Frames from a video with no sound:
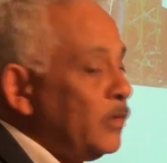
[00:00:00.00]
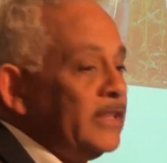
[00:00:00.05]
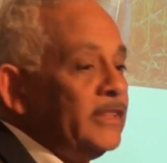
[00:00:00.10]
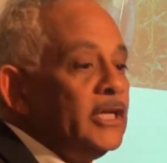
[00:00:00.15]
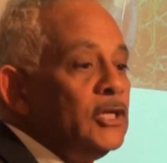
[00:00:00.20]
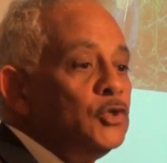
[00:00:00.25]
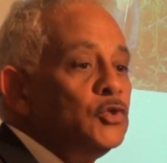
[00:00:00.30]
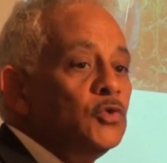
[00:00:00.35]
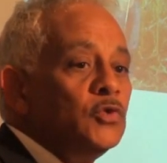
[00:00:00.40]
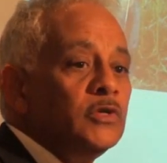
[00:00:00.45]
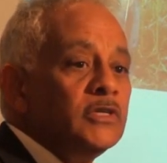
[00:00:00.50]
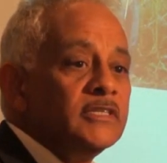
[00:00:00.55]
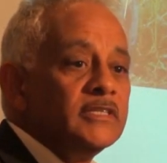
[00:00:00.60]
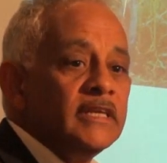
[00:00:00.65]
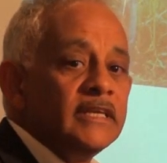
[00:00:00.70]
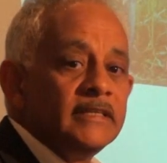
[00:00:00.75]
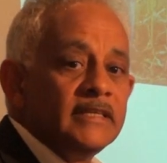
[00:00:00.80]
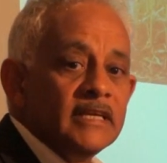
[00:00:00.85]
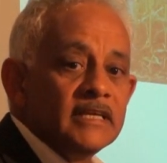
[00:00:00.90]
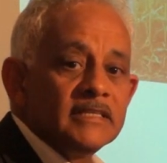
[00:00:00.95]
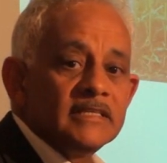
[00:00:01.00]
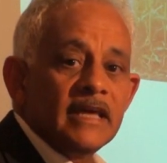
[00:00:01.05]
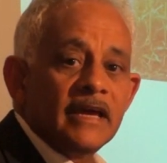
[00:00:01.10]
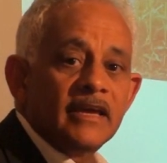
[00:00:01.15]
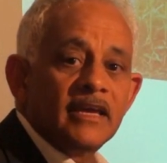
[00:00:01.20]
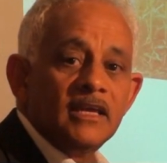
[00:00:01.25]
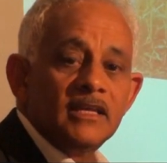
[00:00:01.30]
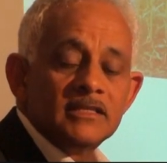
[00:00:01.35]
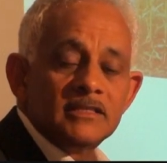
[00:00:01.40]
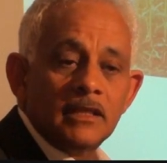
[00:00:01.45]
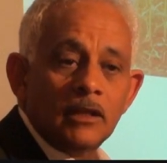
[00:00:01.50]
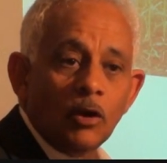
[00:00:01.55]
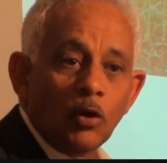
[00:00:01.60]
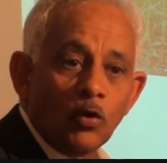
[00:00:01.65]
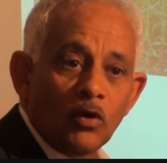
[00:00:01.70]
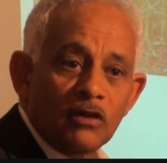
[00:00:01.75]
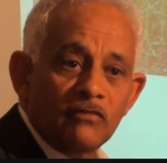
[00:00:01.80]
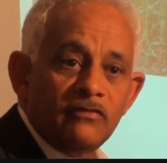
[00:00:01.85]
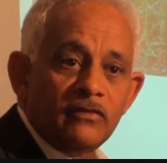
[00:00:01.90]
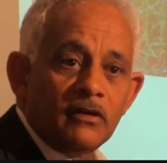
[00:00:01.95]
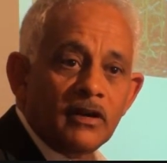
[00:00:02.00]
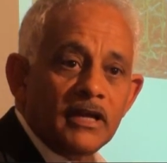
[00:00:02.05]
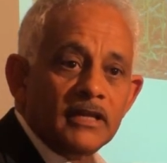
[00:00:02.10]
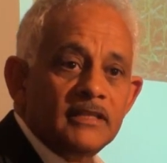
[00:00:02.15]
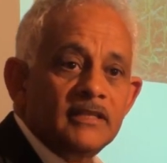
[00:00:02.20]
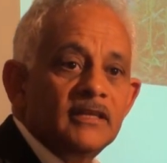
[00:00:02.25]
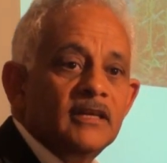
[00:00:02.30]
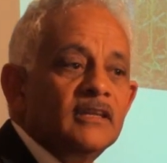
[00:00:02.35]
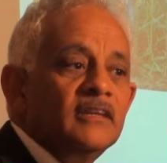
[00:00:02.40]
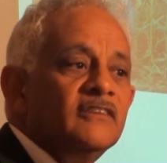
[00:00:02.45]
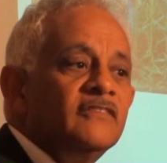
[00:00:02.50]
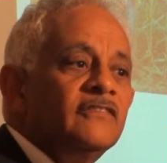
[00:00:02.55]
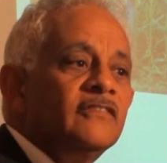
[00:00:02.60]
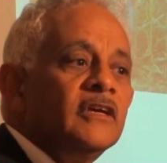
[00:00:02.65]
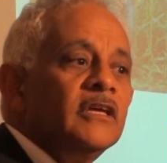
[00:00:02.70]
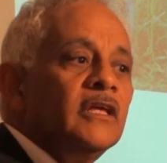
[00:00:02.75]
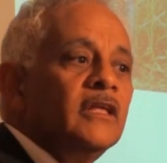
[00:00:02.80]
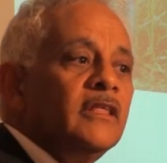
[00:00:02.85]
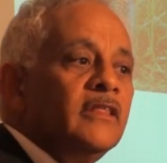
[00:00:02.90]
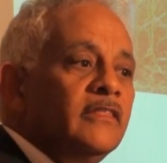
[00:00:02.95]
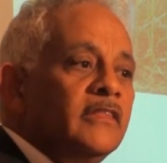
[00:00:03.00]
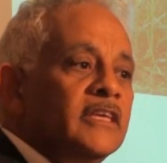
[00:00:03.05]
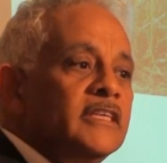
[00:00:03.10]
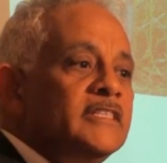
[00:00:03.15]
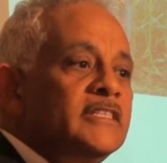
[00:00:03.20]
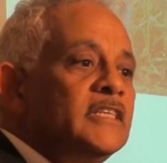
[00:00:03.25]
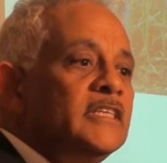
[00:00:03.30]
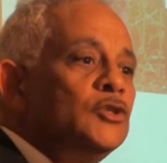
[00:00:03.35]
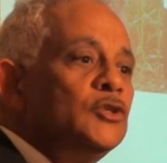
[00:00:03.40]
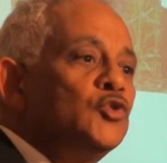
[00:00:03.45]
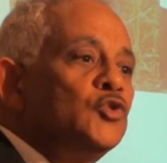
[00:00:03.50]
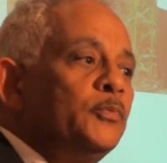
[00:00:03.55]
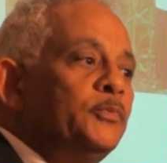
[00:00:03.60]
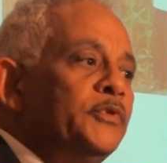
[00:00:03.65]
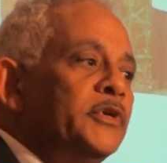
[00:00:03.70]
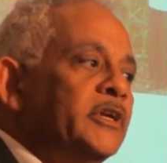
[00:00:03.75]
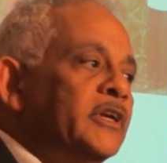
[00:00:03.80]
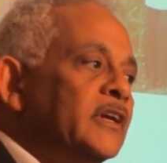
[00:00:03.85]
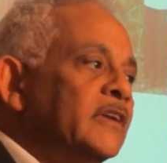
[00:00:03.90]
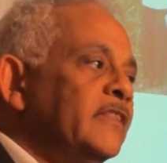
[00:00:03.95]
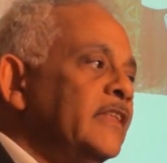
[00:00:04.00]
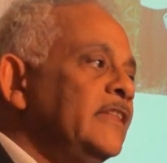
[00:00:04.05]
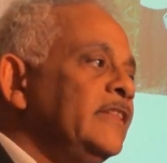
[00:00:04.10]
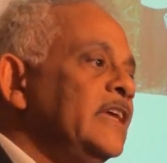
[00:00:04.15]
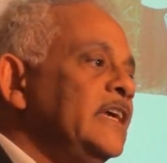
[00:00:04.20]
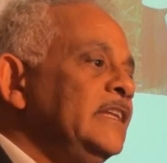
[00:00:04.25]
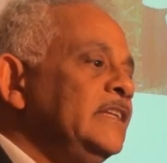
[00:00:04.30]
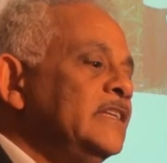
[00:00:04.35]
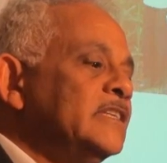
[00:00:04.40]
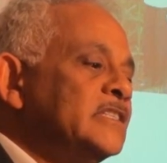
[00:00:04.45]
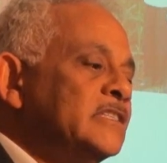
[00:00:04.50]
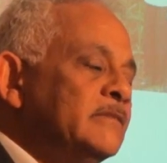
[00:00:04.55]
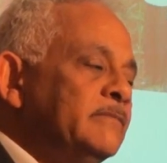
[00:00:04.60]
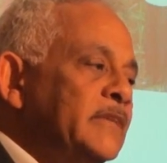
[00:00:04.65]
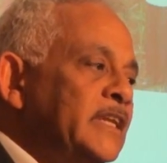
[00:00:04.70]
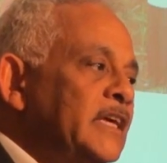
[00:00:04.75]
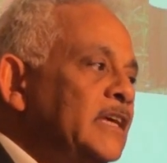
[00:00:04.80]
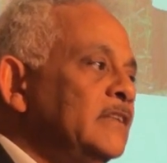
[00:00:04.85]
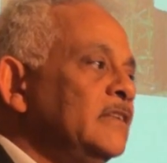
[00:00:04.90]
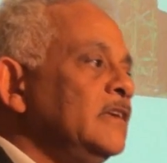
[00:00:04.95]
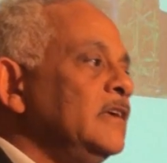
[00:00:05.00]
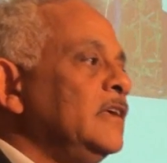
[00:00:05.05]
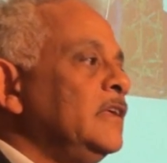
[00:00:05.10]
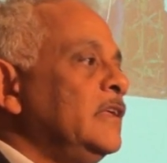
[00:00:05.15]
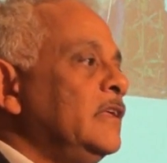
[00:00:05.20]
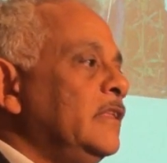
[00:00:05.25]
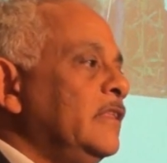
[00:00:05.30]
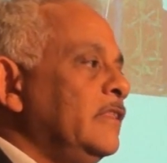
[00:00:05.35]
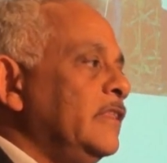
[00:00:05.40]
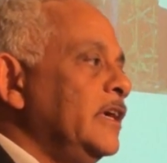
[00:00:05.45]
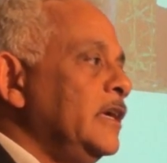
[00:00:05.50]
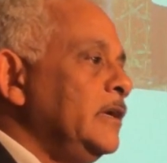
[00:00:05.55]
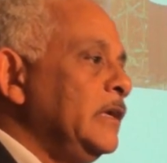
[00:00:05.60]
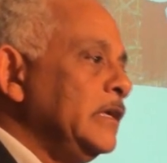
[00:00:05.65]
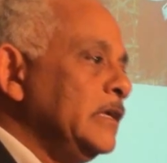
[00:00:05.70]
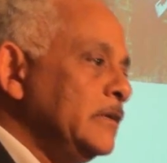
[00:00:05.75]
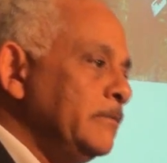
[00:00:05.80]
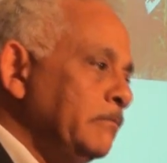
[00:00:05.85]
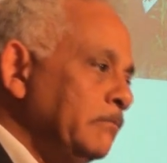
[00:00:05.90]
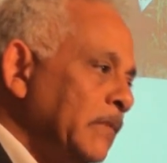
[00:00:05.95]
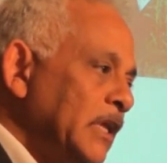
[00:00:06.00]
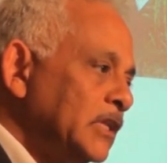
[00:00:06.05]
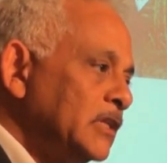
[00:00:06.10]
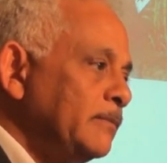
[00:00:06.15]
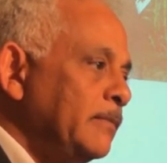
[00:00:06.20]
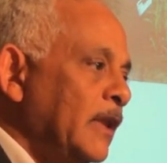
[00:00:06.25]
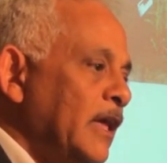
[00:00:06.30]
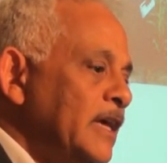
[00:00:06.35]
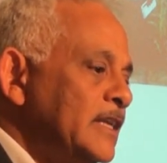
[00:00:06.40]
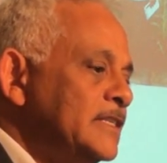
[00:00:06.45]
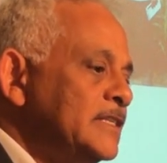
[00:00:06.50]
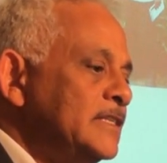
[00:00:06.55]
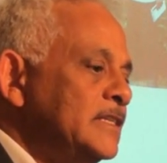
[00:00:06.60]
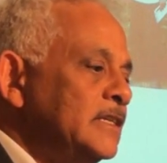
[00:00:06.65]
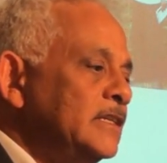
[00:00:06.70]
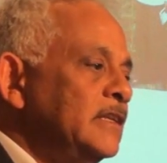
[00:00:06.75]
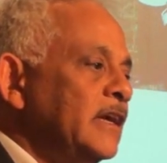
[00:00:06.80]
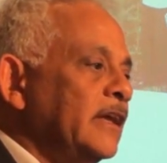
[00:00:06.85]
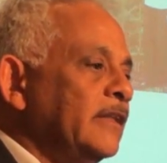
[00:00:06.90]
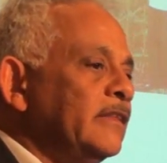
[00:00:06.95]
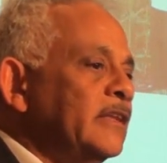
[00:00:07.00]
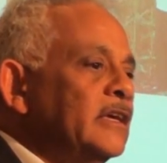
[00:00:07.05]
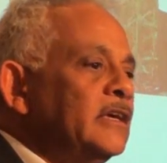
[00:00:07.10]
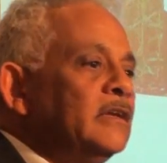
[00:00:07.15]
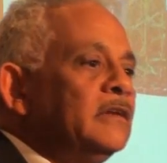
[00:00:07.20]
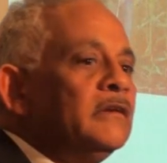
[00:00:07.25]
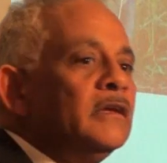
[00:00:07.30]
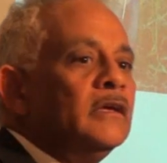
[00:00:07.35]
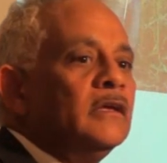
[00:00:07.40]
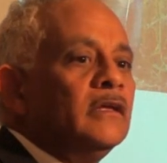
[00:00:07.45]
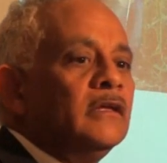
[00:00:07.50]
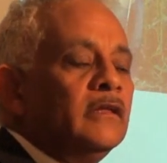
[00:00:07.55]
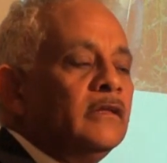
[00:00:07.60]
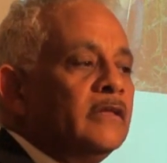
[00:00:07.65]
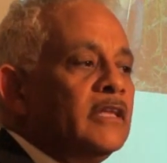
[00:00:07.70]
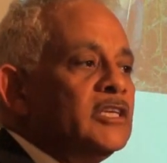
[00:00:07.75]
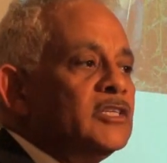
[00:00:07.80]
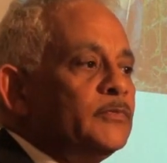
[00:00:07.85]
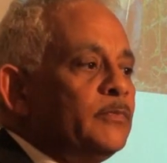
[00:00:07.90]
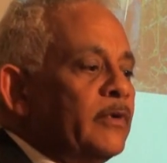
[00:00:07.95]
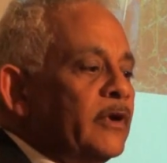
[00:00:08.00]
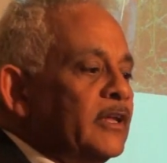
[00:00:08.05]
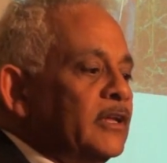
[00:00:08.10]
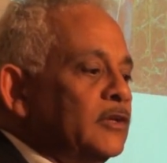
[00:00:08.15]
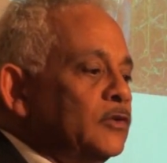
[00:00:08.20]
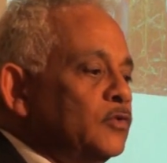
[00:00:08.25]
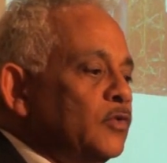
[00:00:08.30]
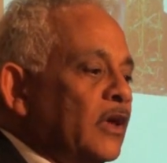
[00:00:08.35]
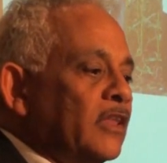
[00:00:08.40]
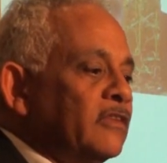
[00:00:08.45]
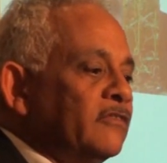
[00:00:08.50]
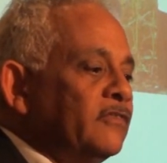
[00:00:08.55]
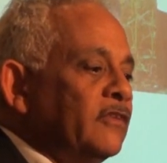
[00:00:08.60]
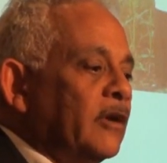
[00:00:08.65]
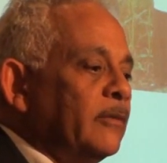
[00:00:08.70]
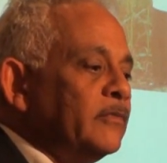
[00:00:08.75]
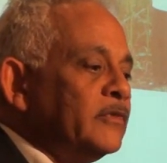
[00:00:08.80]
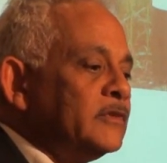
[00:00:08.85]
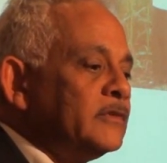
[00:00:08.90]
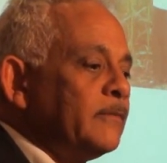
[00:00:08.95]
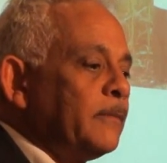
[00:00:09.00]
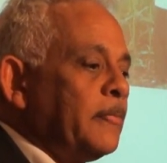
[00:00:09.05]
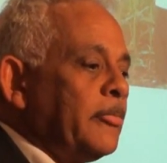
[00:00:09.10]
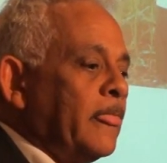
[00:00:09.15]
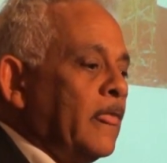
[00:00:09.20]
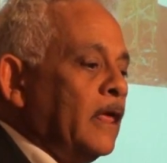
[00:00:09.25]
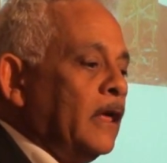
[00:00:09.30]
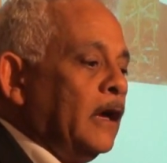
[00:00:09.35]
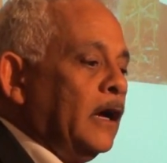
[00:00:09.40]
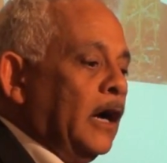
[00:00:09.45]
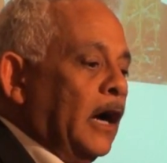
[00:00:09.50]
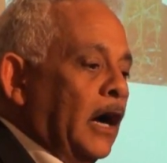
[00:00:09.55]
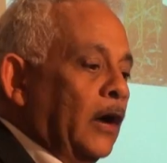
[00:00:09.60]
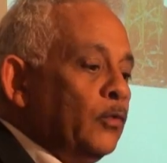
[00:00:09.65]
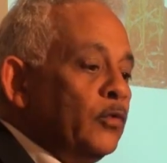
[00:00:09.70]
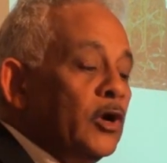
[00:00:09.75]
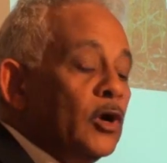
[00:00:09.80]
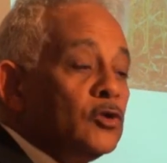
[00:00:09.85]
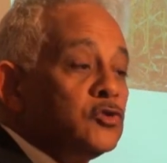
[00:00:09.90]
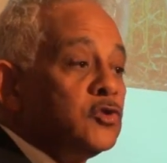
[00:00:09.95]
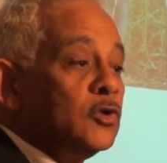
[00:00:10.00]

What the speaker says: then what they do is they test against the local variety, and if they see it superior, then they disseminate, they multiply seed, and they spread it to other farms. And we